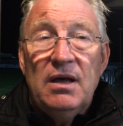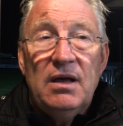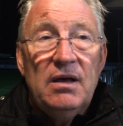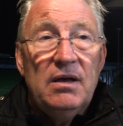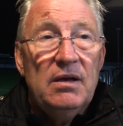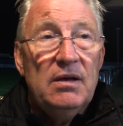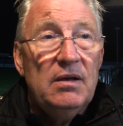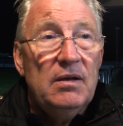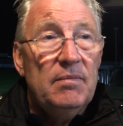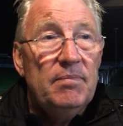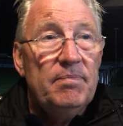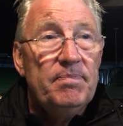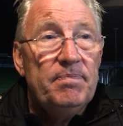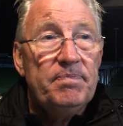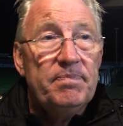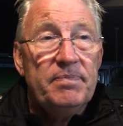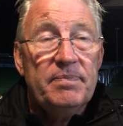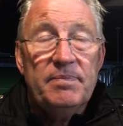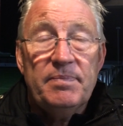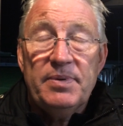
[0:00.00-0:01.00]

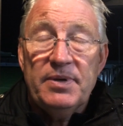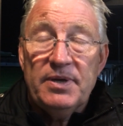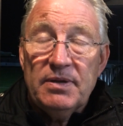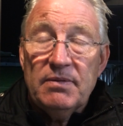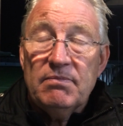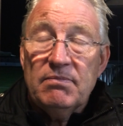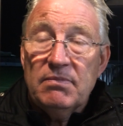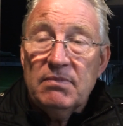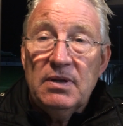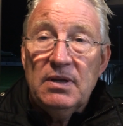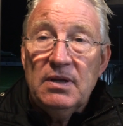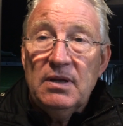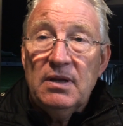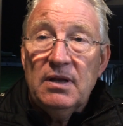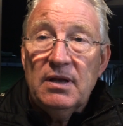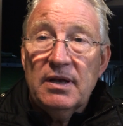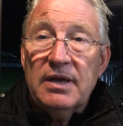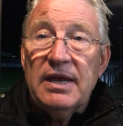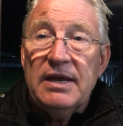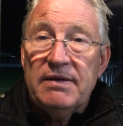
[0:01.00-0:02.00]
But
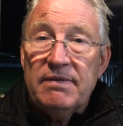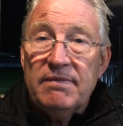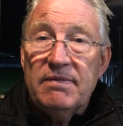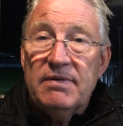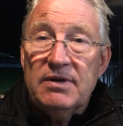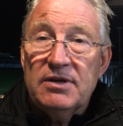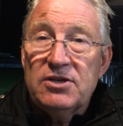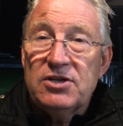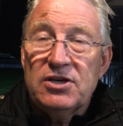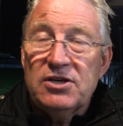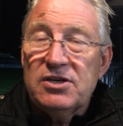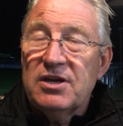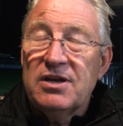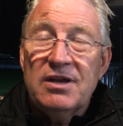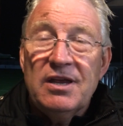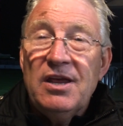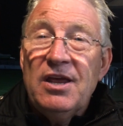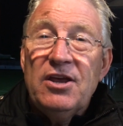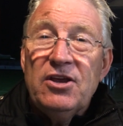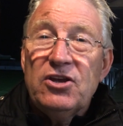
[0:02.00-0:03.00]
again,
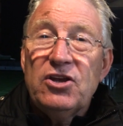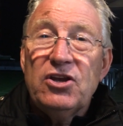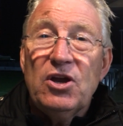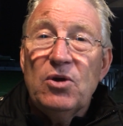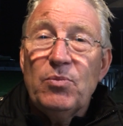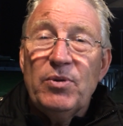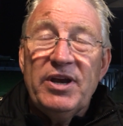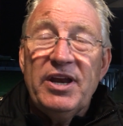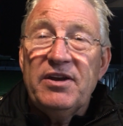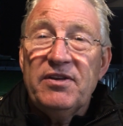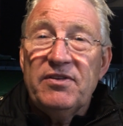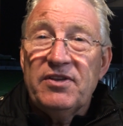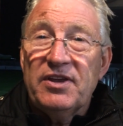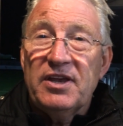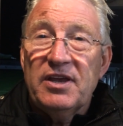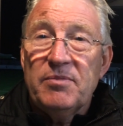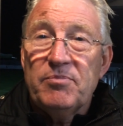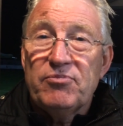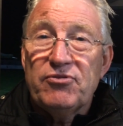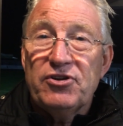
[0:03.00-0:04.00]
you don't win
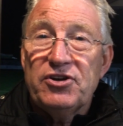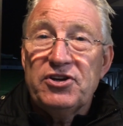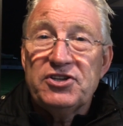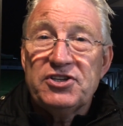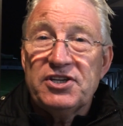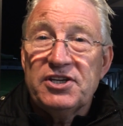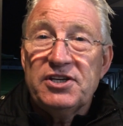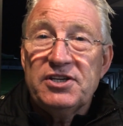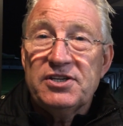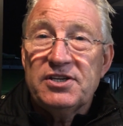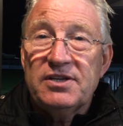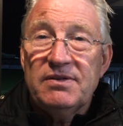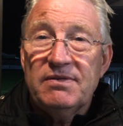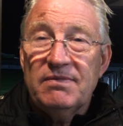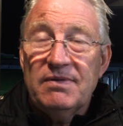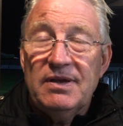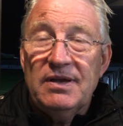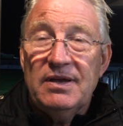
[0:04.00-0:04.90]
anything in pre-season.